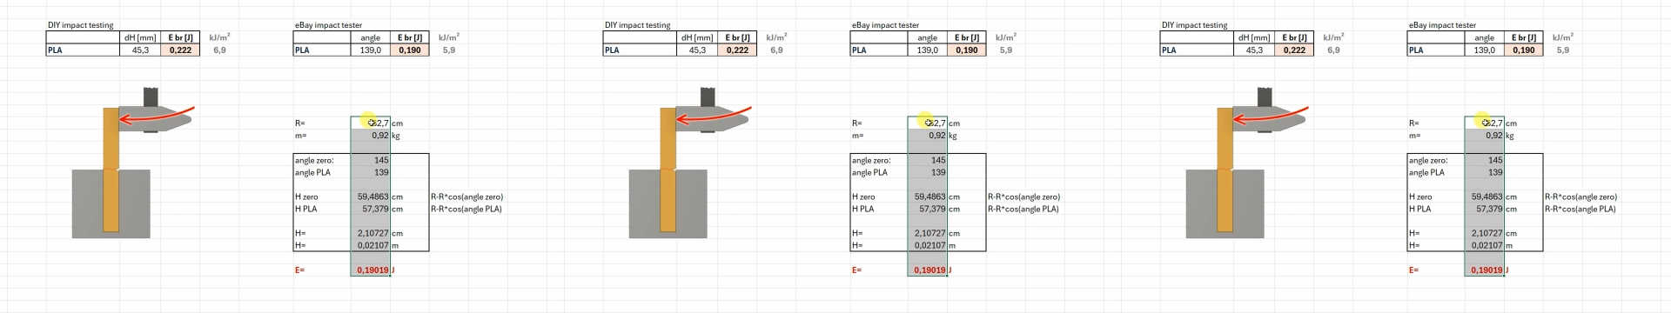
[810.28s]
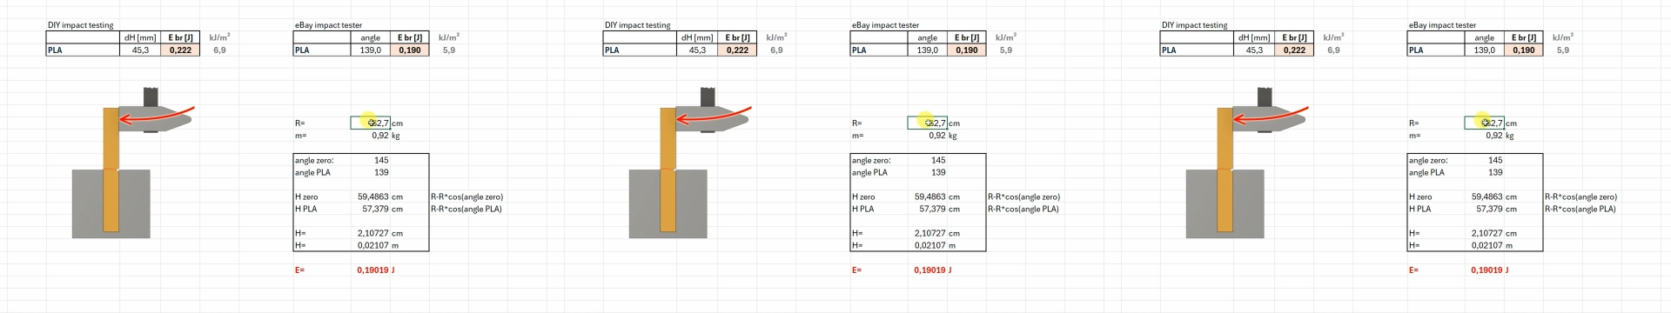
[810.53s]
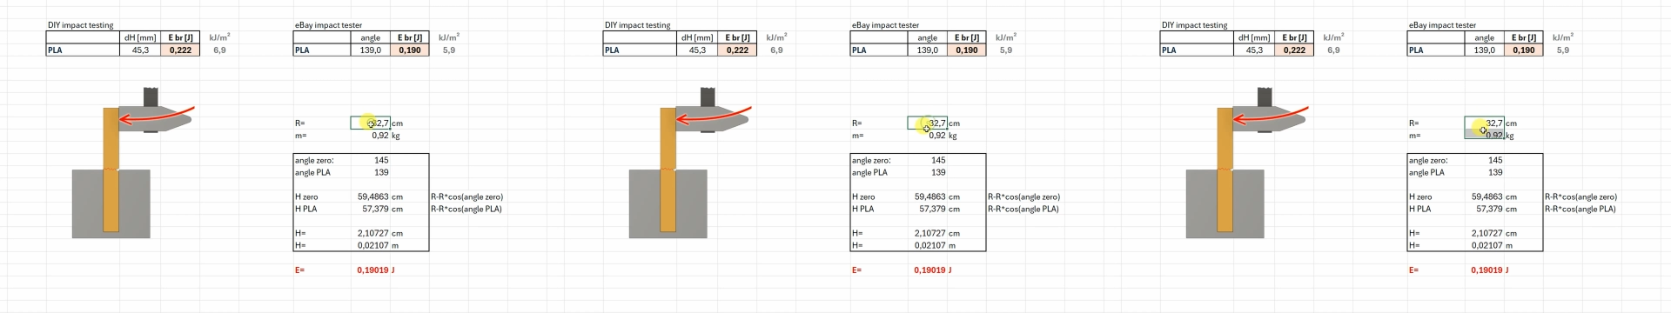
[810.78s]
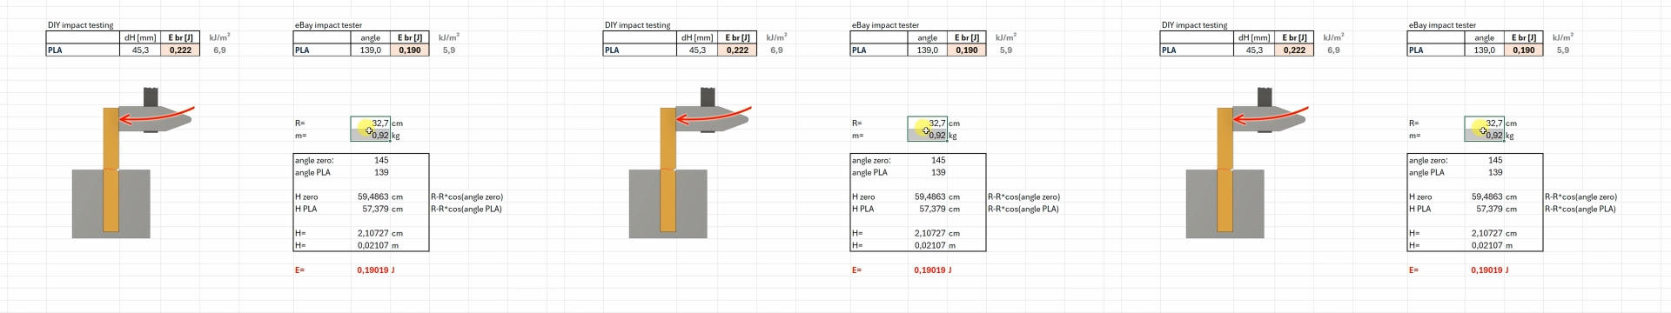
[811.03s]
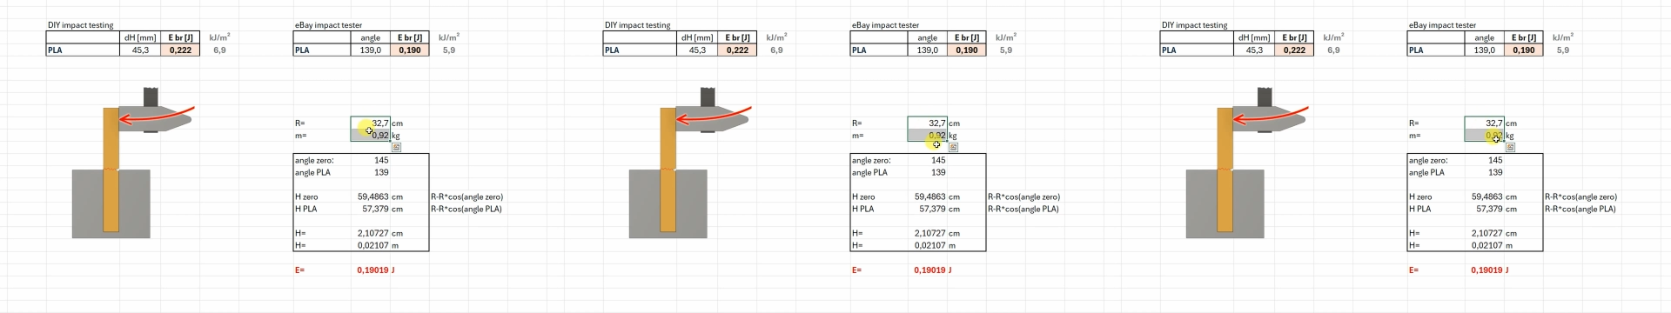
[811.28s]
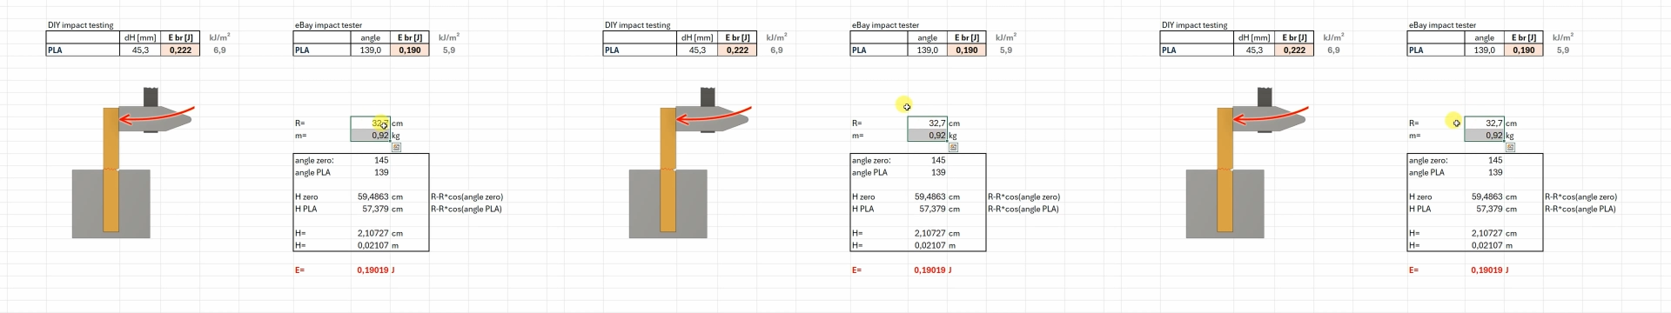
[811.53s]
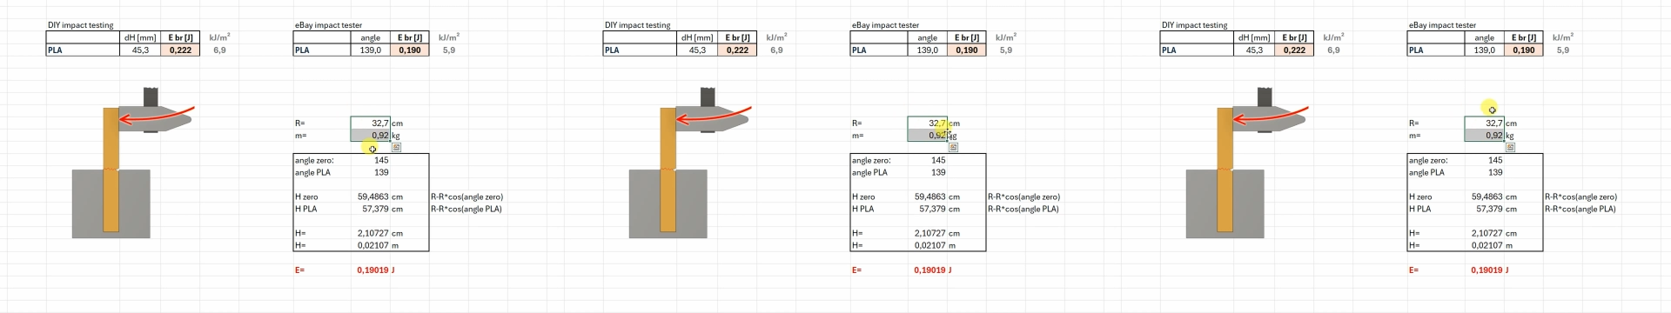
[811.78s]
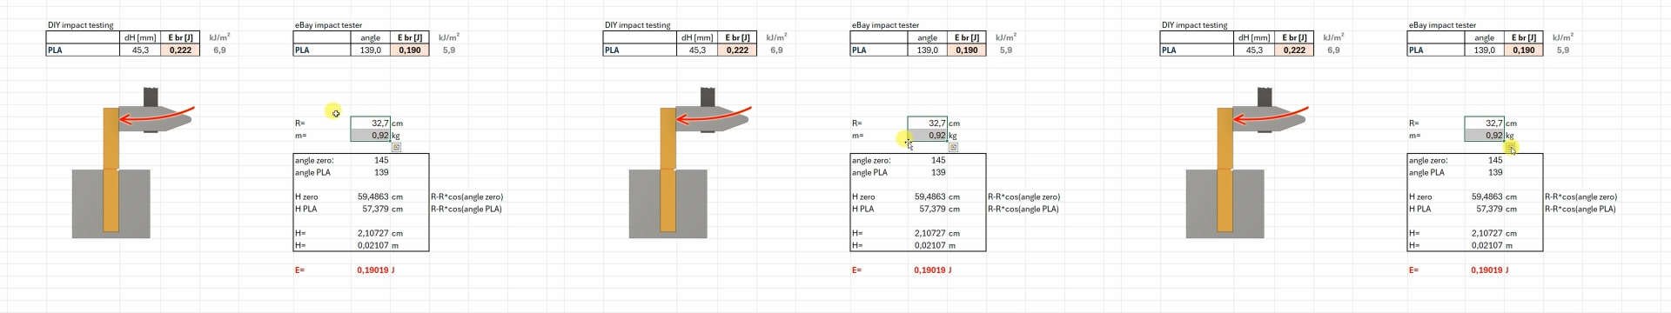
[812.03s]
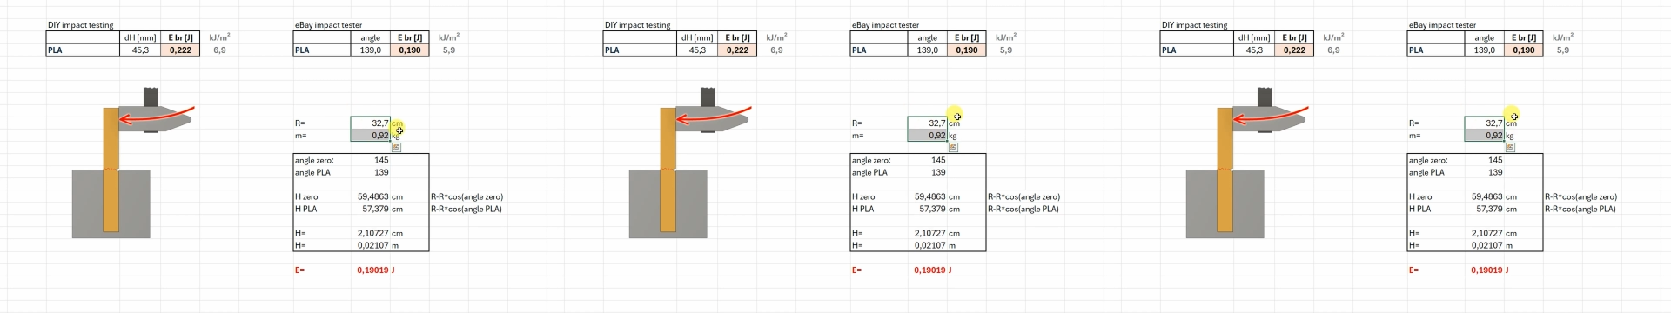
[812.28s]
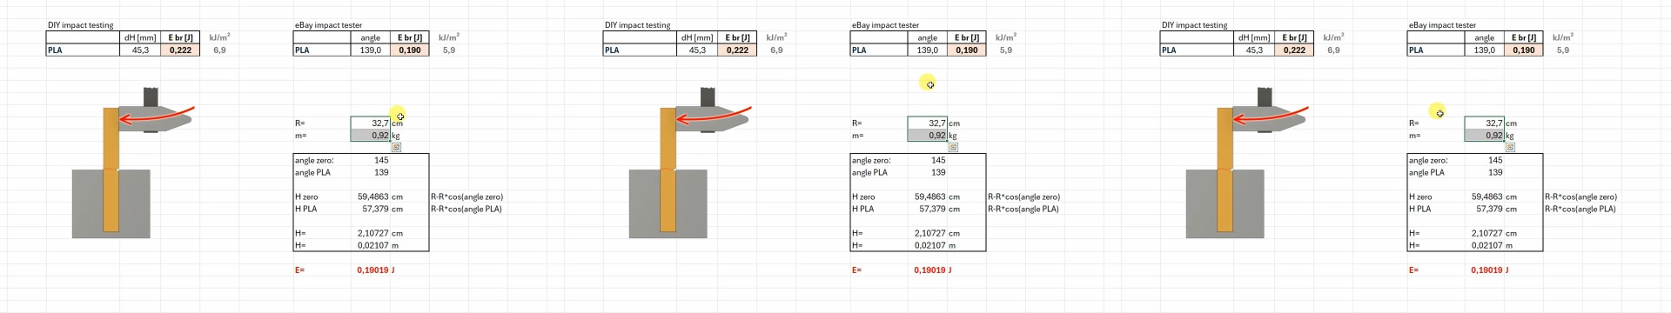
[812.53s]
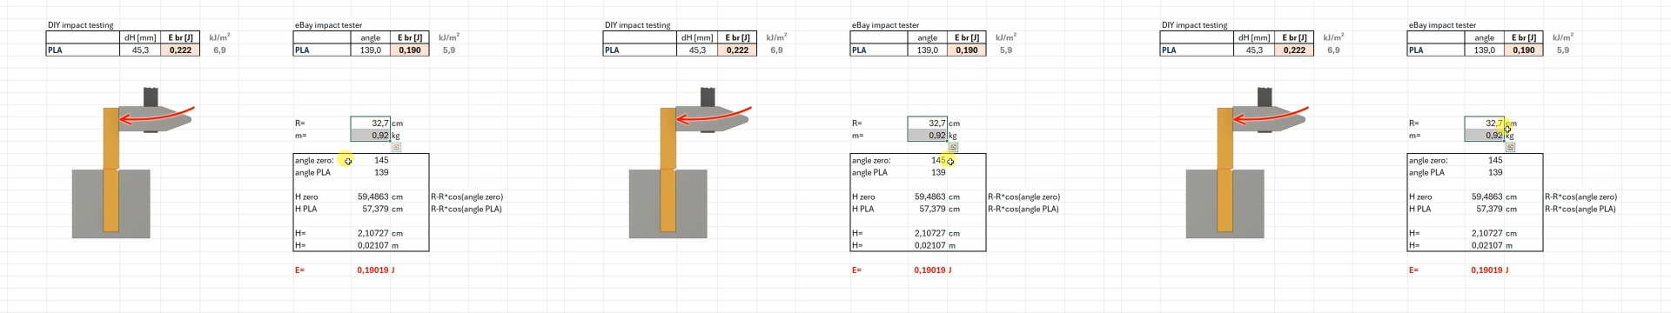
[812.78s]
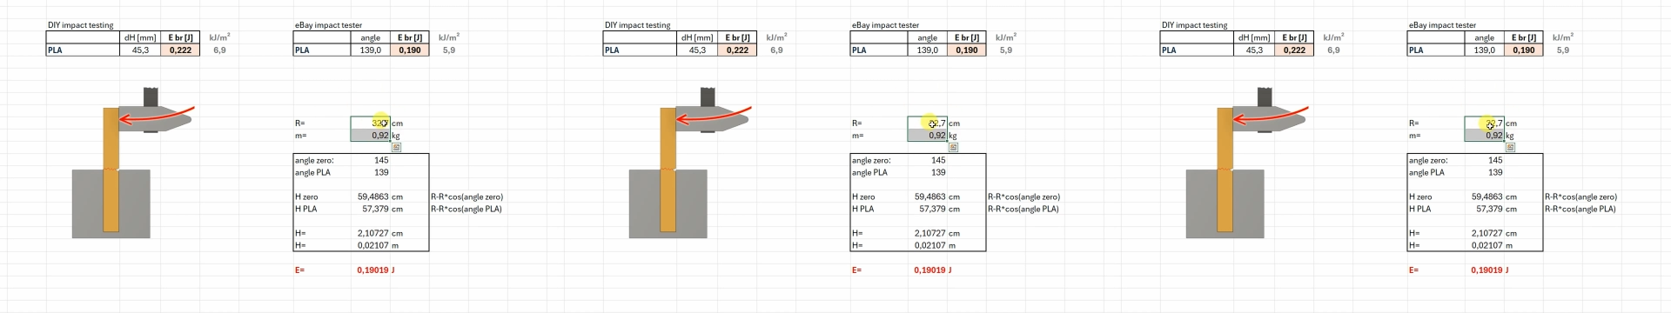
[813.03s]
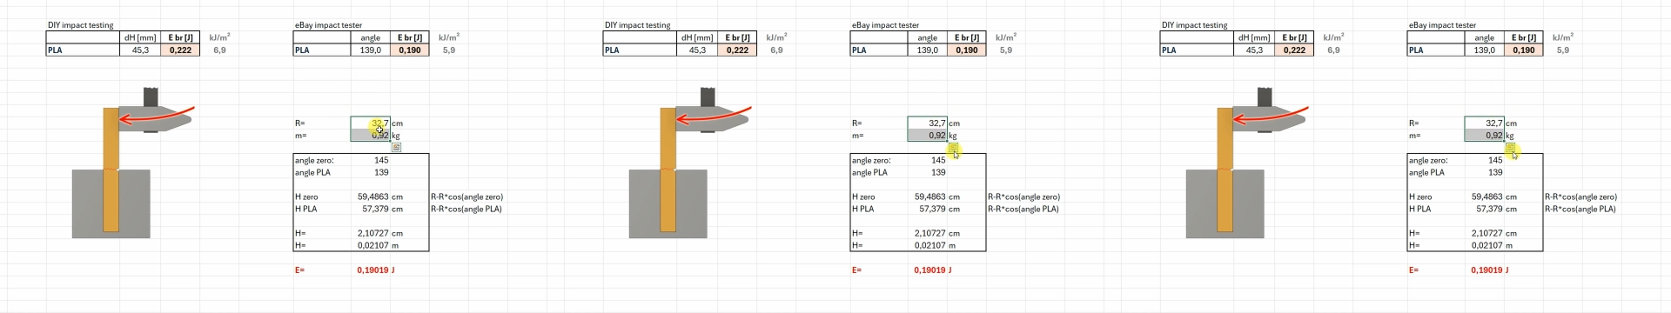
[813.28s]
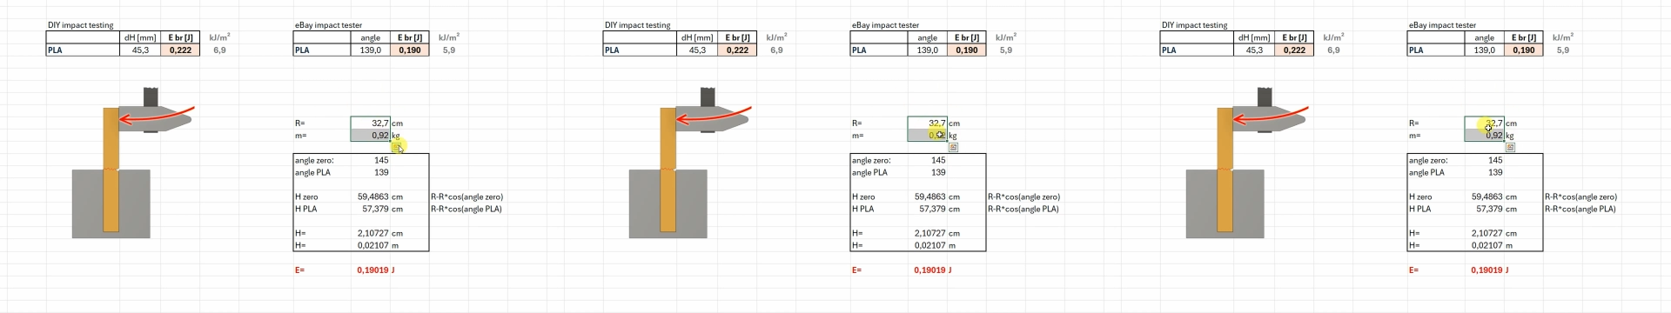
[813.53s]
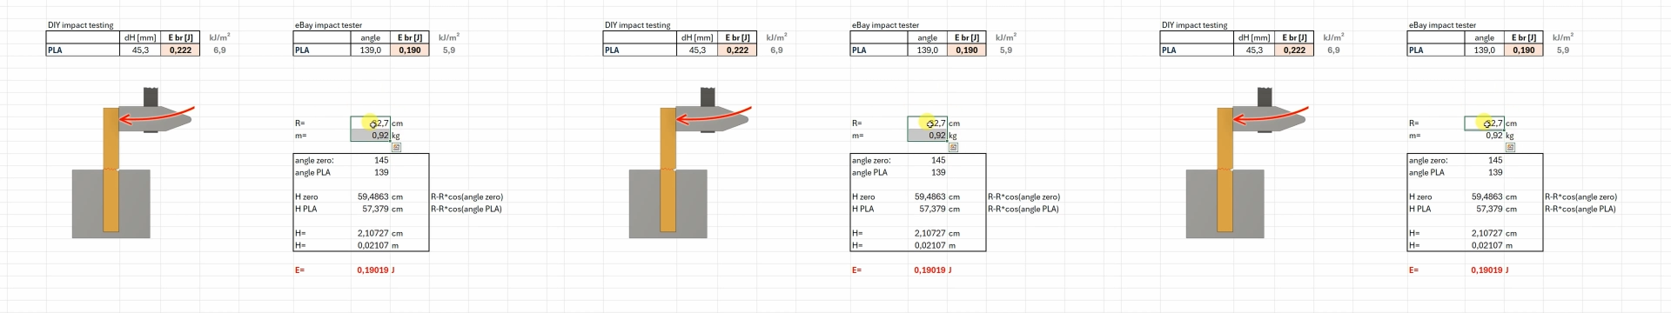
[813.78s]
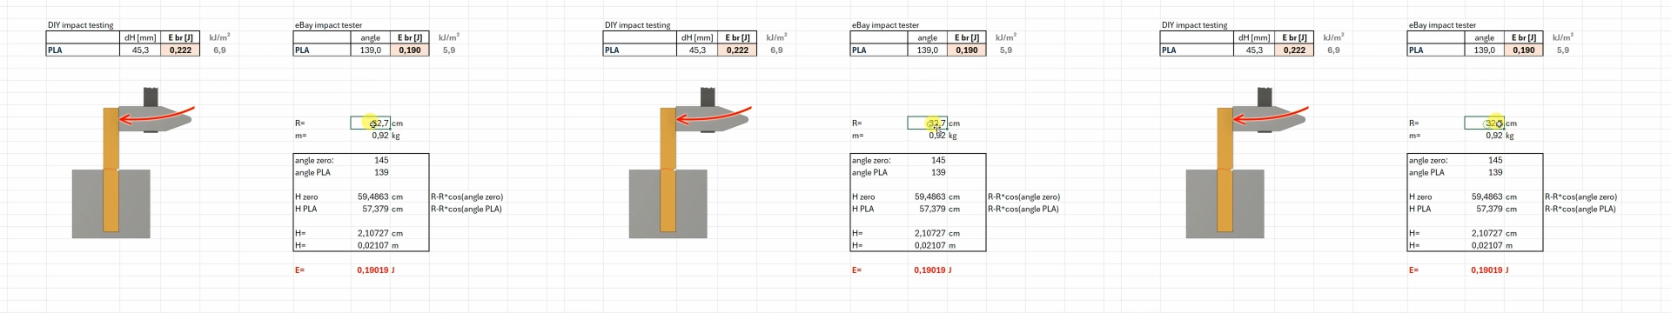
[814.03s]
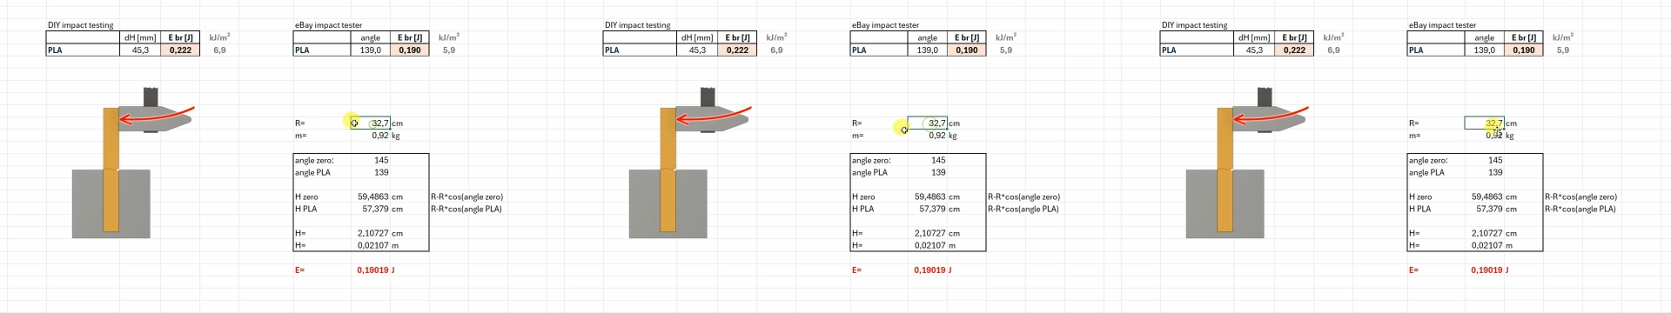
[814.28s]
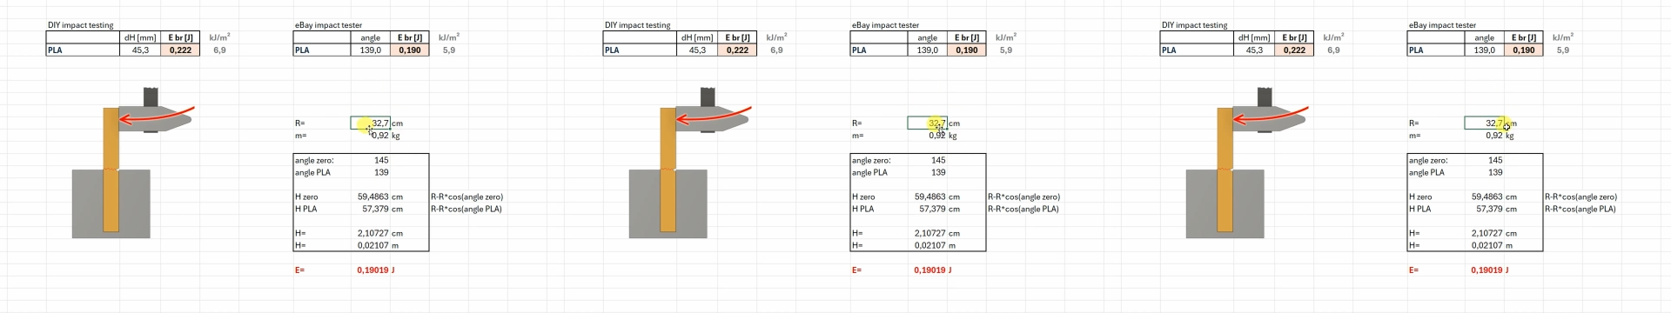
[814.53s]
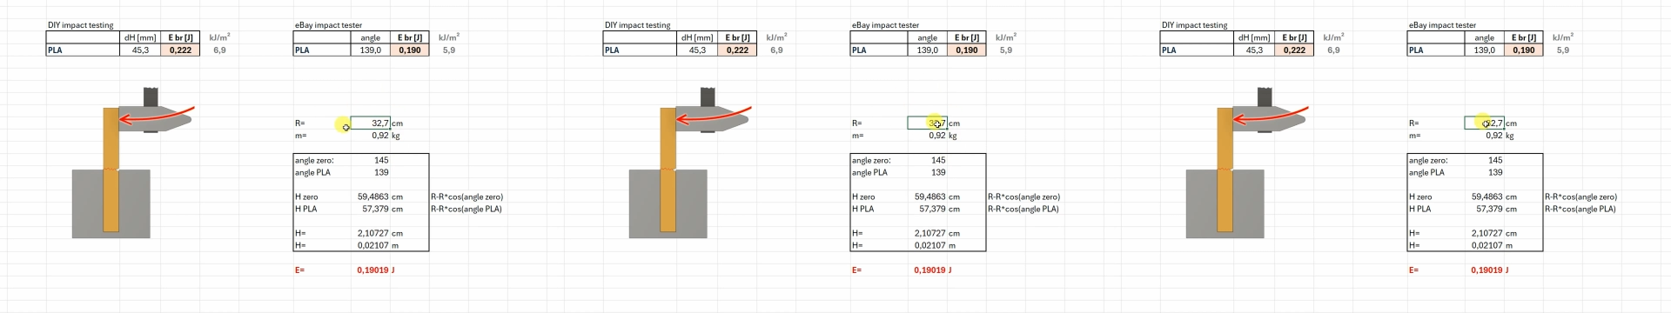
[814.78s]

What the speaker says: No face is visible, so there are no lips to read.